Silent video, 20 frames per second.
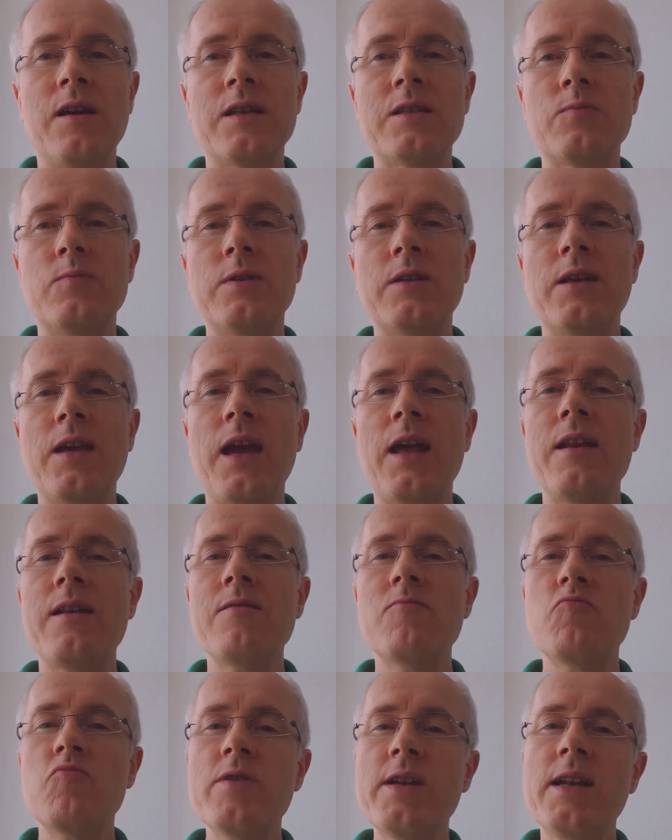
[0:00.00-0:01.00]
as we
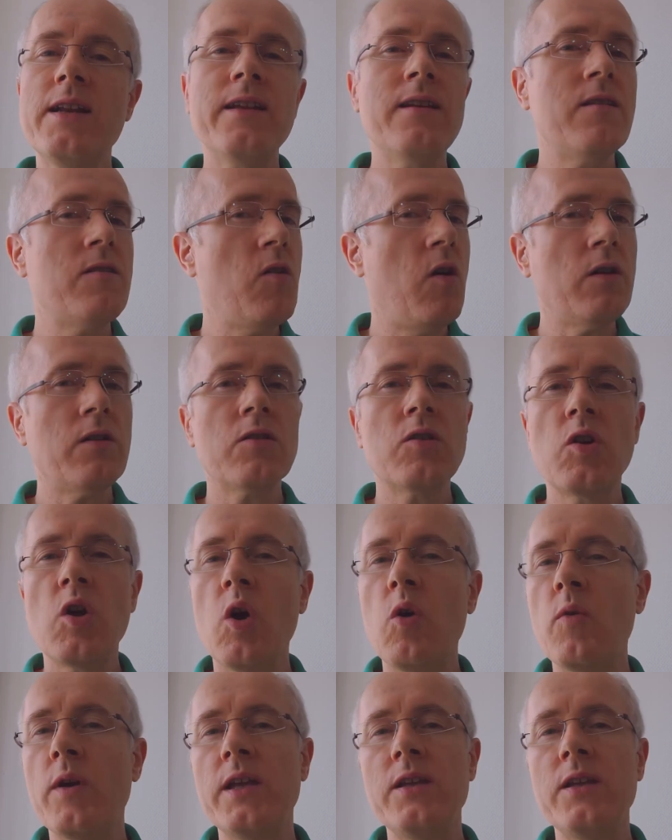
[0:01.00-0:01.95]
can really not go